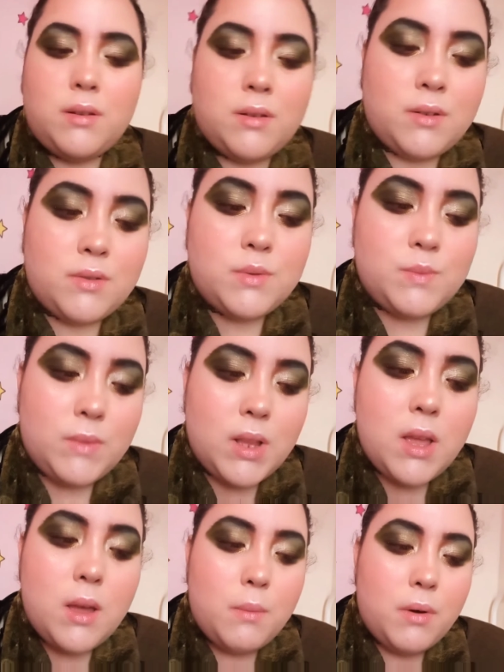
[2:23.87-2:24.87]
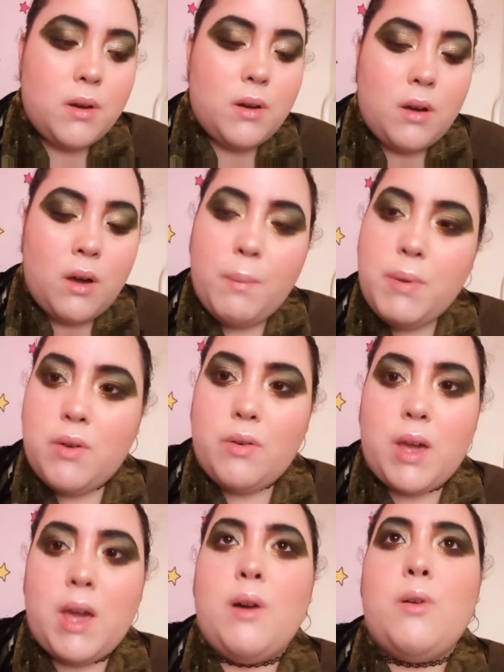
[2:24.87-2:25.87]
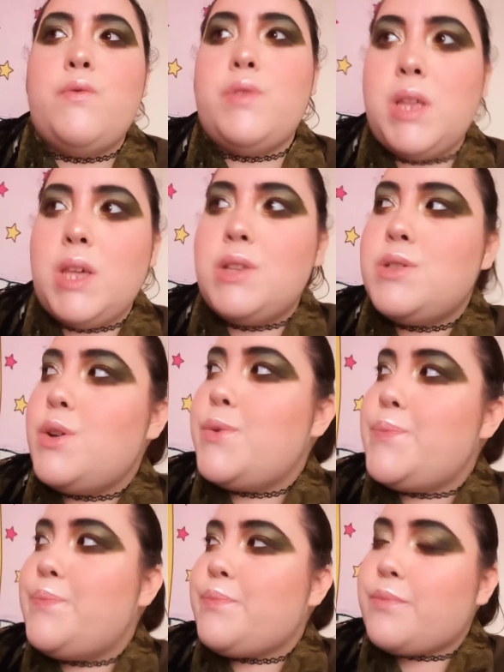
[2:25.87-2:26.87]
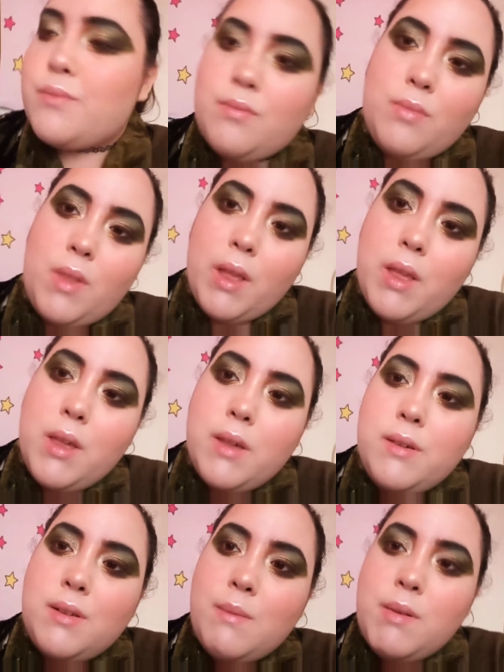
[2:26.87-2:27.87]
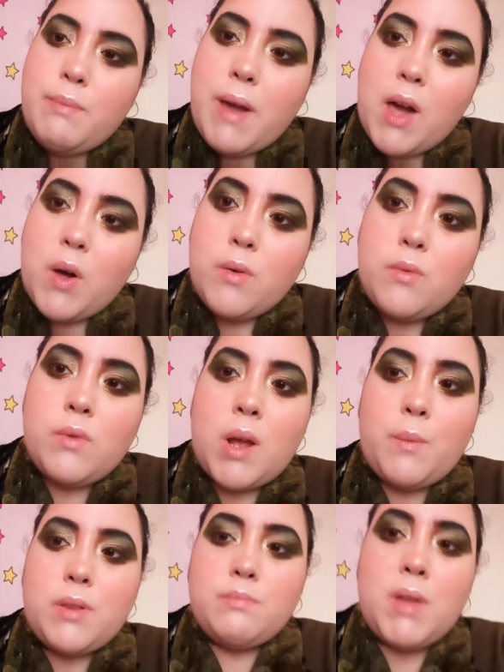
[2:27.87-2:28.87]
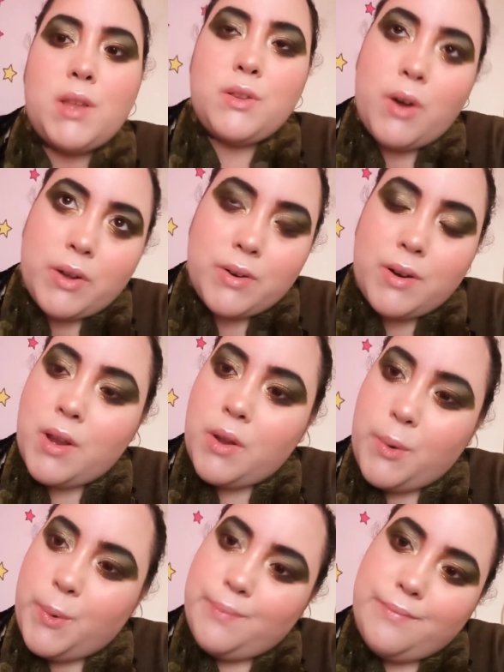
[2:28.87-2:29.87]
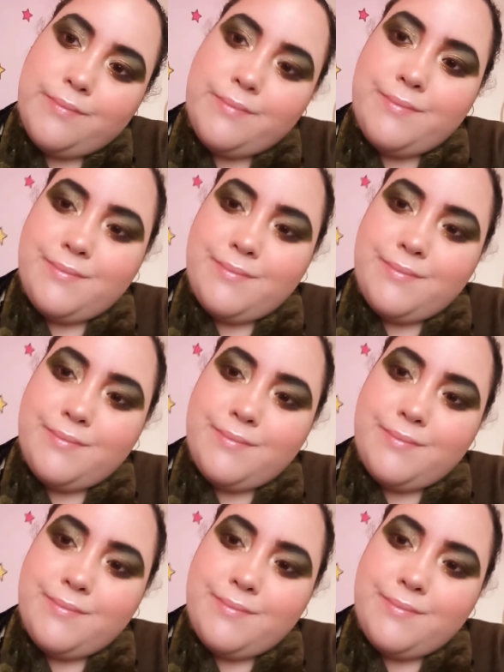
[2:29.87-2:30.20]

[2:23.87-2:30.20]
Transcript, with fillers: you know. But I'll be okay, hopefully. So you know I'll be back when I'm with my daughter at home.